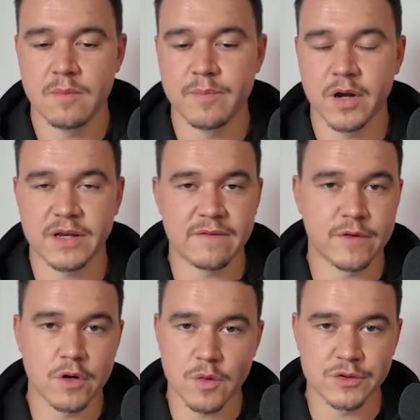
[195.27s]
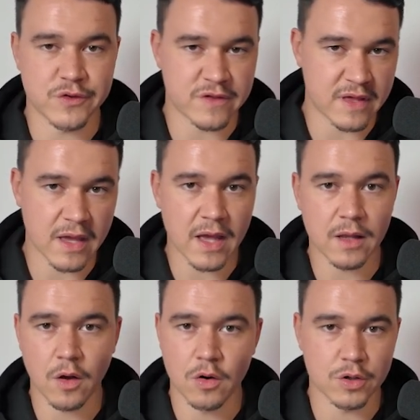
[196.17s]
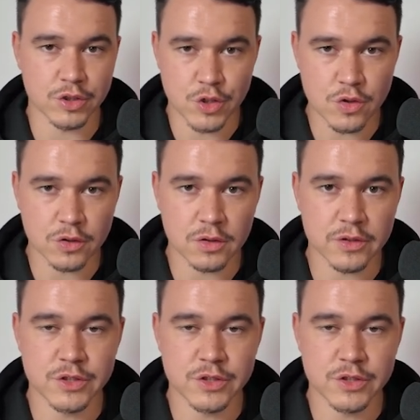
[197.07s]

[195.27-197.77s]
But if you're going to sell on Google,